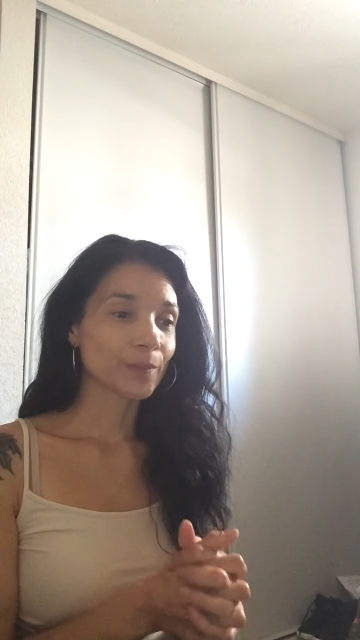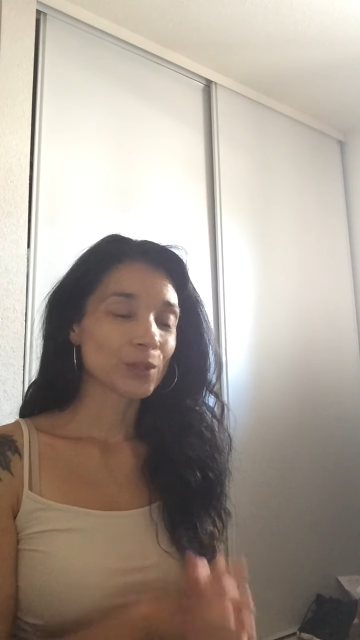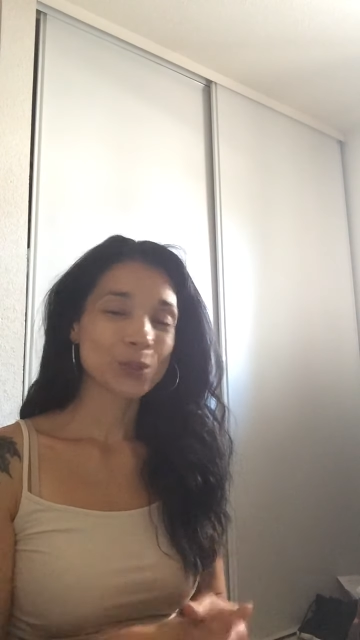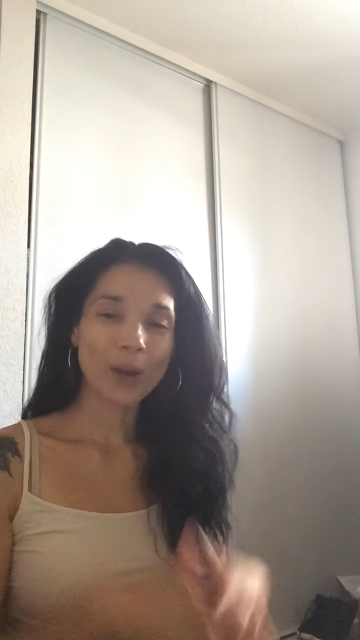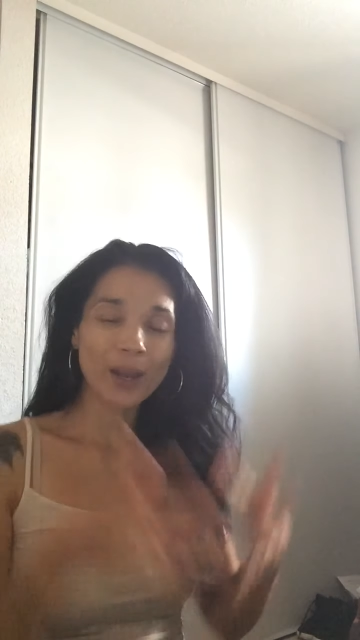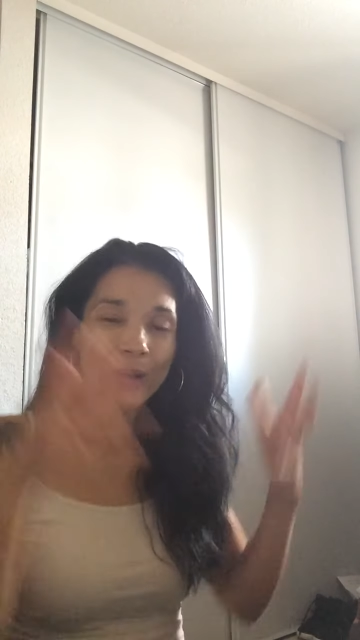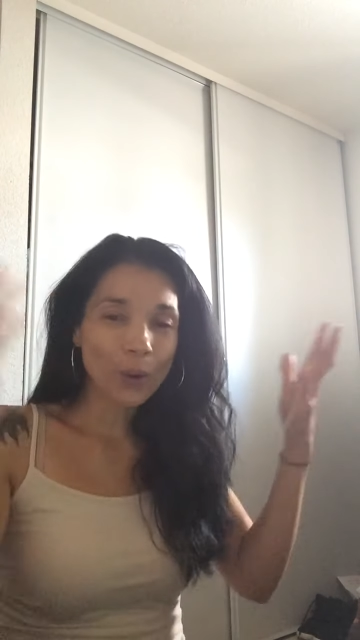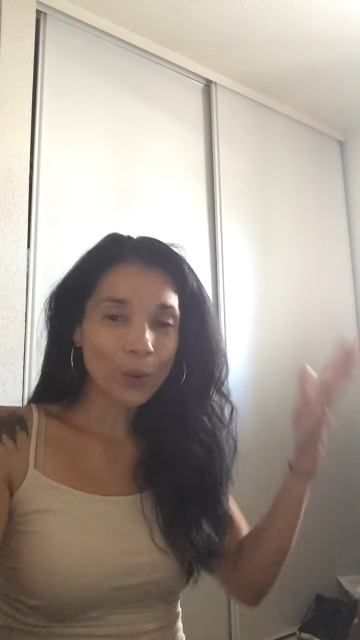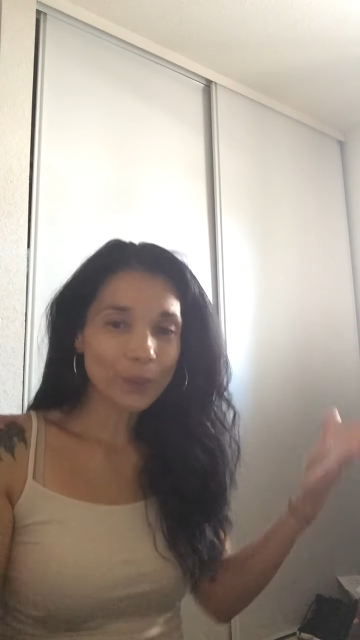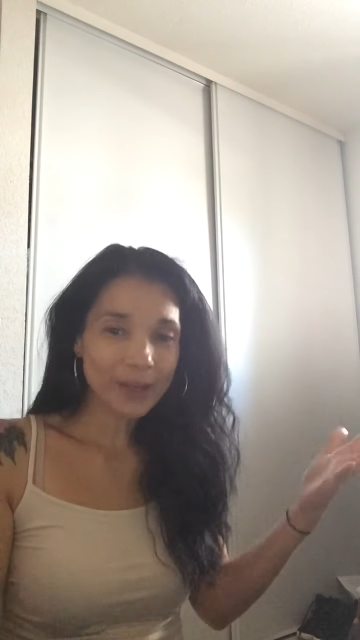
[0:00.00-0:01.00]
So I
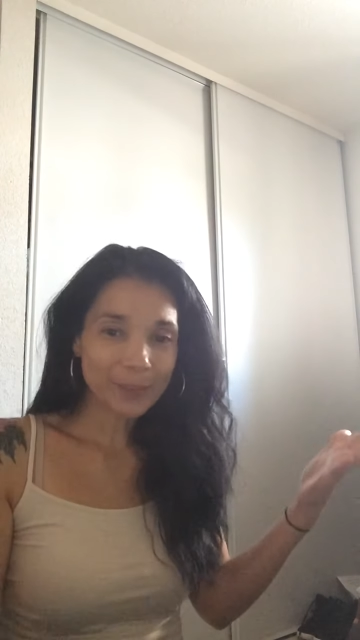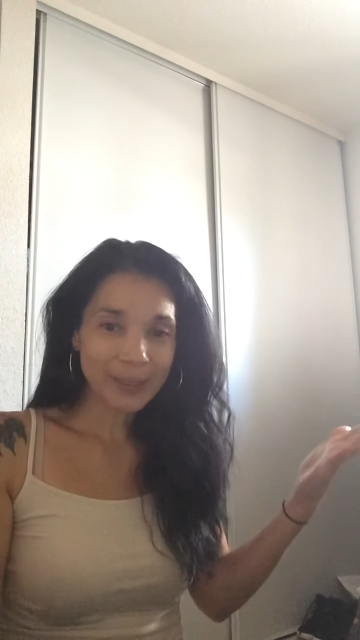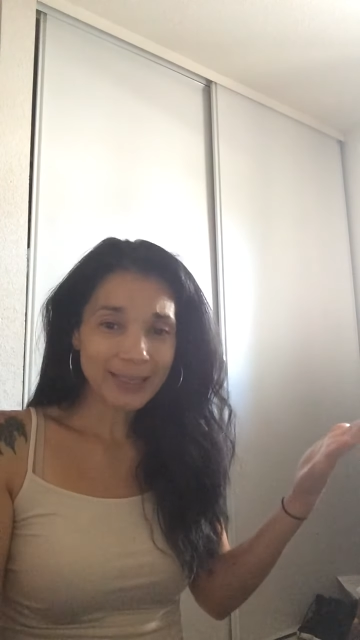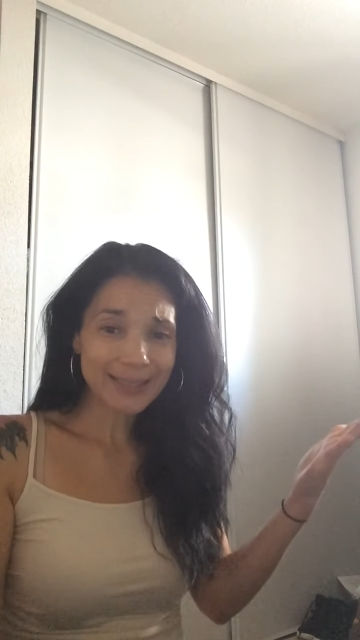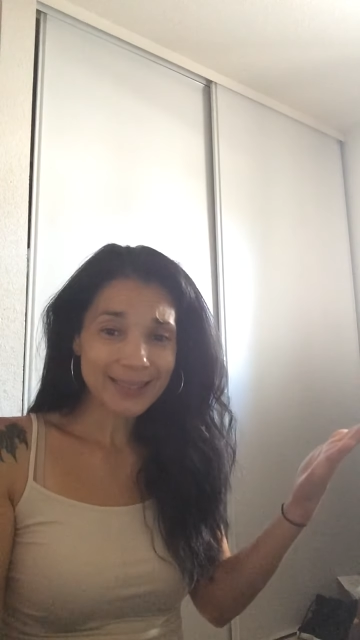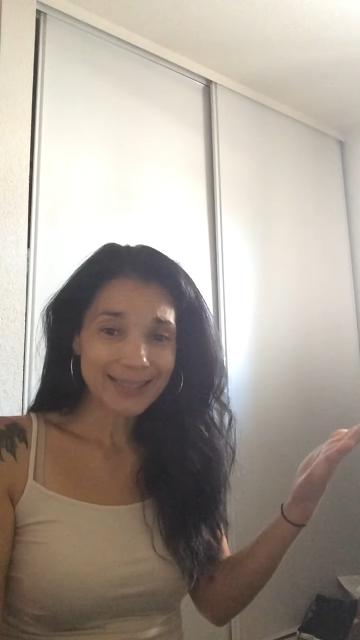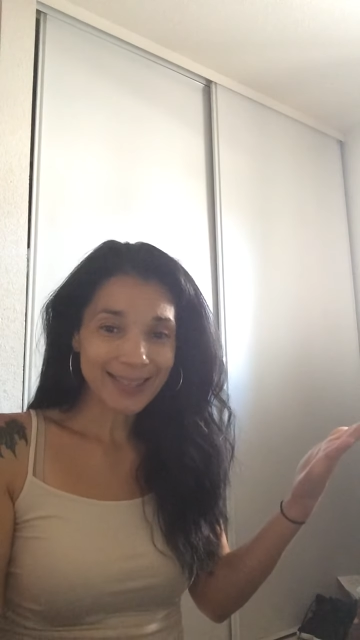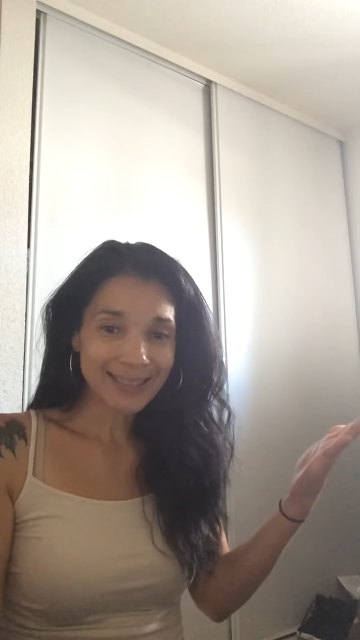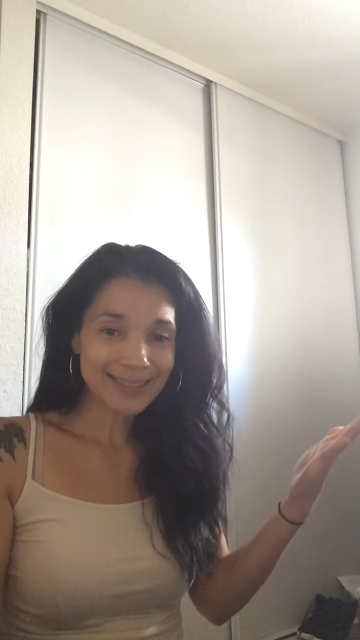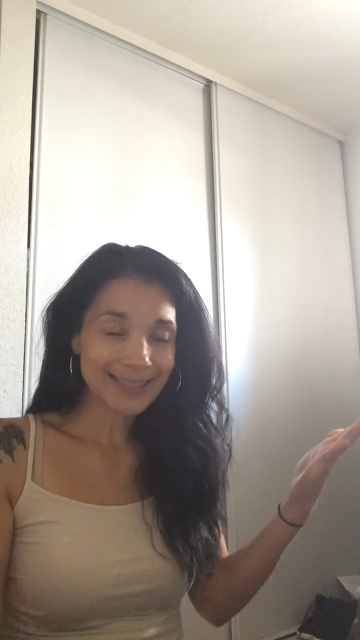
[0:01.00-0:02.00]
hope that makes
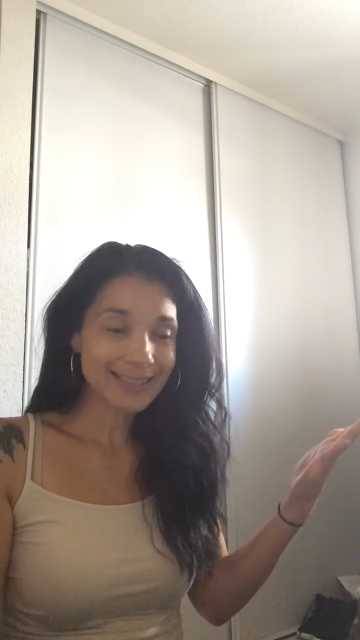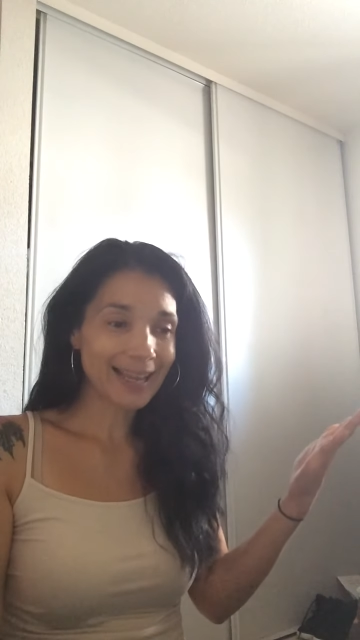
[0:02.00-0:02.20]
sense,